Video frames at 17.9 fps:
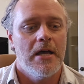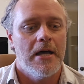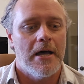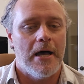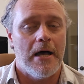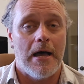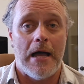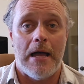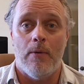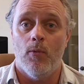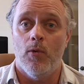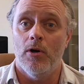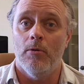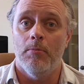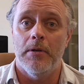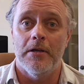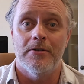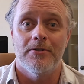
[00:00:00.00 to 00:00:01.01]
I will
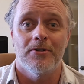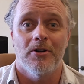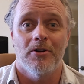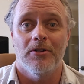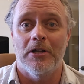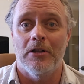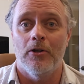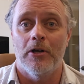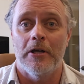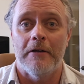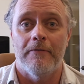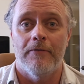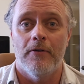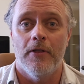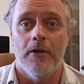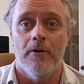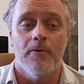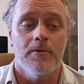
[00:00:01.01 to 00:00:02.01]
be certainly looking for
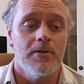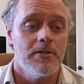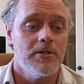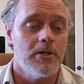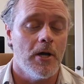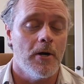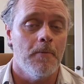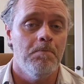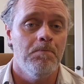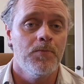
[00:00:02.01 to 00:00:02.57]
those. So